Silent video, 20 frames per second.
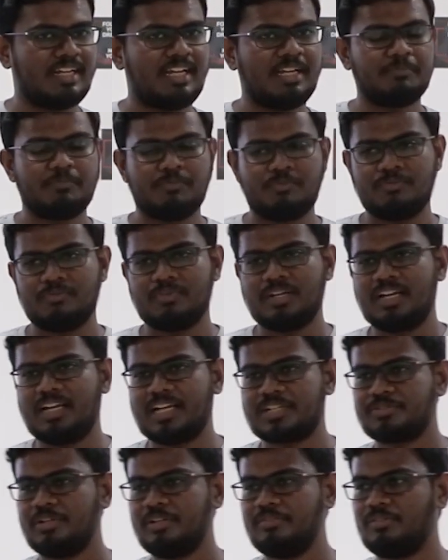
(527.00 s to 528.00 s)
I am
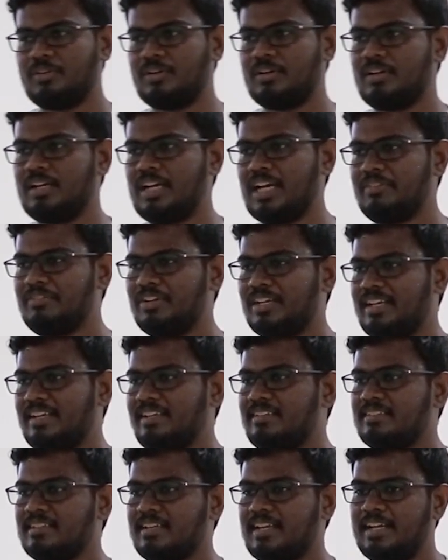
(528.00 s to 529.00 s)
actually have a
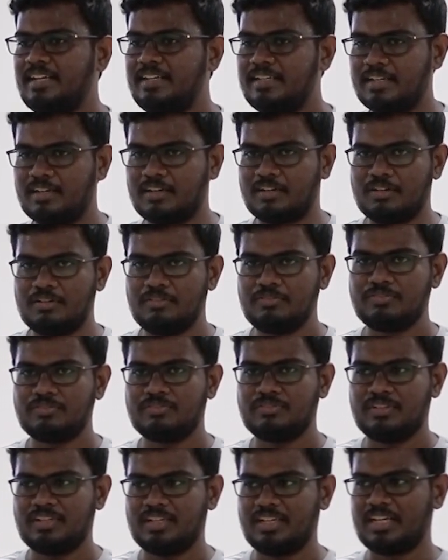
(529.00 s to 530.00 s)
nice idea of
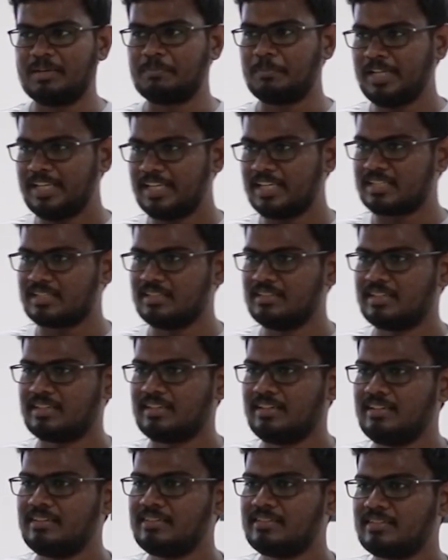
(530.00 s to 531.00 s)
an application
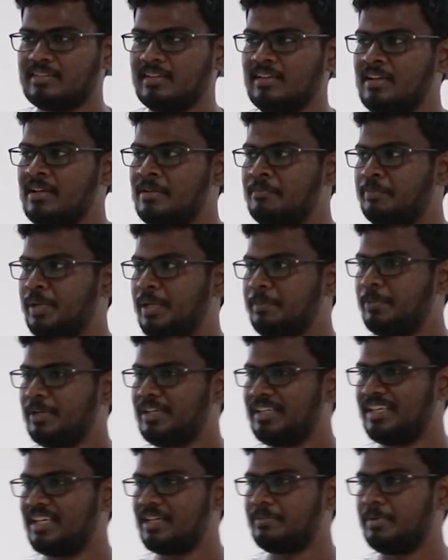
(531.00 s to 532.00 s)
that lets
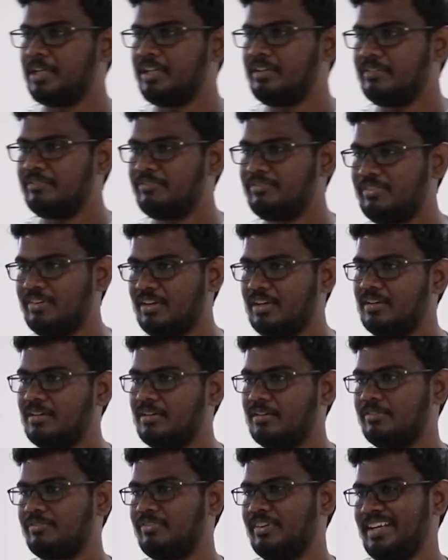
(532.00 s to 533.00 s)
people nearby
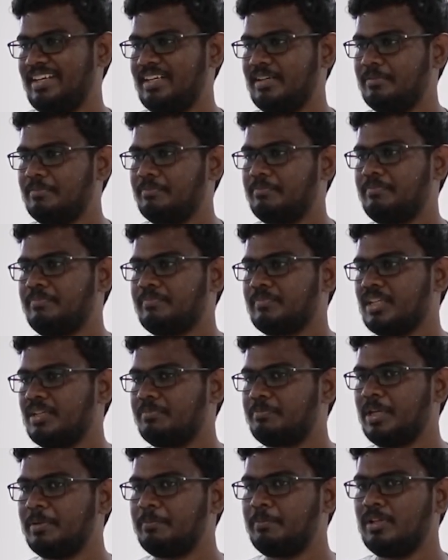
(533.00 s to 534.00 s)
find
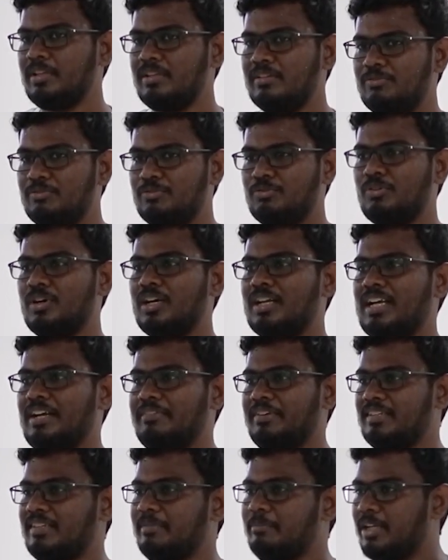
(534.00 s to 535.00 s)
people who are
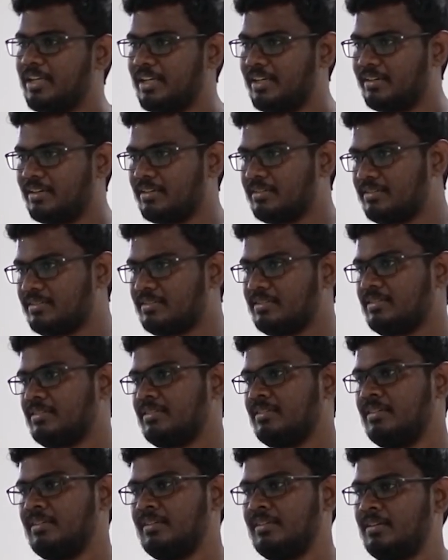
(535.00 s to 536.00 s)
having similar interests.